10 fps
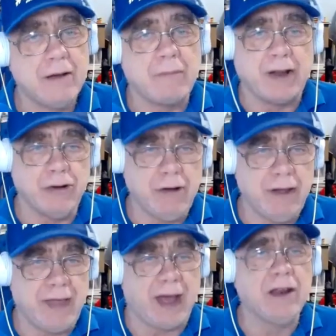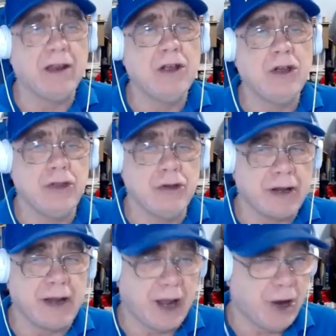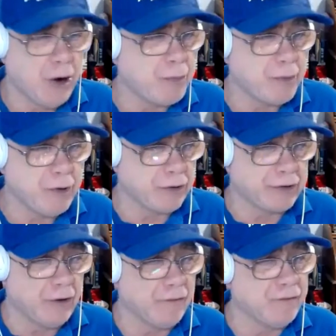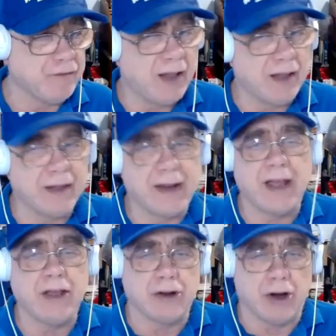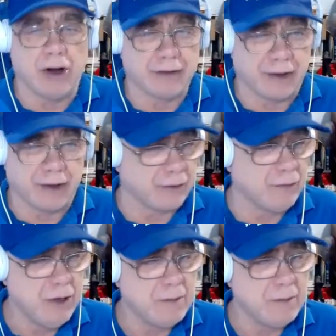By doing that, you can help yourself validate your autism